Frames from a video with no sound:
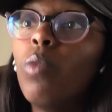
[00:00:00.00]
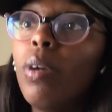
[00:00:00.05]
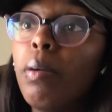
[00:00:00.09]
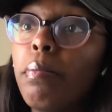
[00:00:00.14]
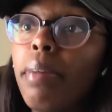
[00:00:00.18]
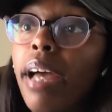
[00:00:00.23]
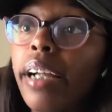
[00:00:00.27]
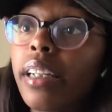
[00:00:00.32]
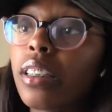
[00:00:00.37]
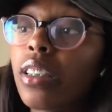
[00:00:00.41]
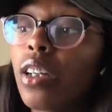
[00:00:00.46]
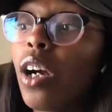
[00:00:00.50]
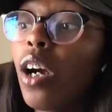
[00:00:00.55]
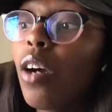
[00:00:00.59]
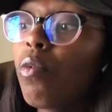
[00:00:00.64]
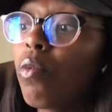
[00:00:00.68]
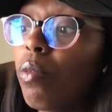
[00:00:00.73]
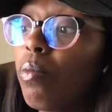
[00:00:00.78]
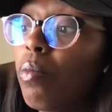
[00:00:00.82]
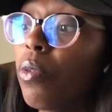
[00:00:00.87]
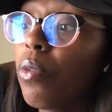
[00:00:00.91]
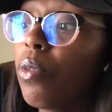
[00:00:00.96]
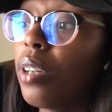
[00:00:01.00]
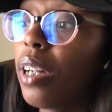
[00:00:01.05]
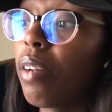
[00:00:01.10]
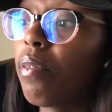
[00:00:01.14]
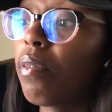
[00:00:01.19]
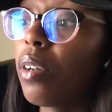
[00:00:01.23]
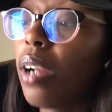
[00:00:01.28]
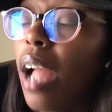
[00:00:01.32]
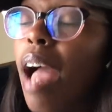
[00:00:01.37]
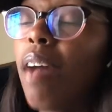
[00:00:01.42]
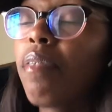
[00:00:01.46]
went back to her room or
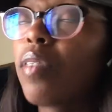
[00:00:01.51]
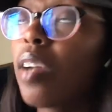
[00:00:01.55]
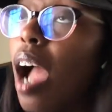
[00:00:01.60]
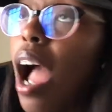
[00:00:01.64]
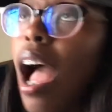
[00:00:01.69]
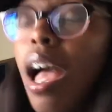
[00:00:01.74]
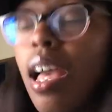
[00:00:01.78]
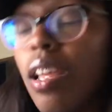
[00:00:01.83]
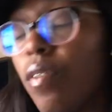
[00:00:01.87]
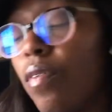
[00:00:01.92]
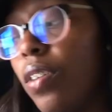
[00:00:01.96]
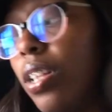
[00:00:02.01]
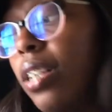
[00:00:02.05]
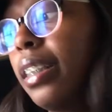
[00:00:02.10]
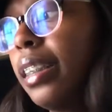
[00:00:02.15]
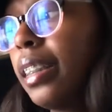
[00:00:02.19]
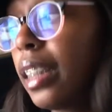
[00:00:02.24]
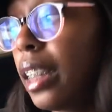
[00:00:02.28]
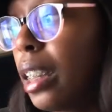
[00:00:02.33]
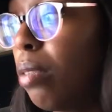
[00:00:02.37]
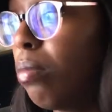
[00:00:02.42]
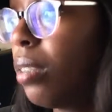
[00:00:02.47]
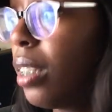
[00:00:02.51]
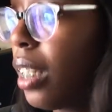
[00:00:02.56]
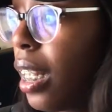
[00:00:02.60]
whatever after I had fell asleep.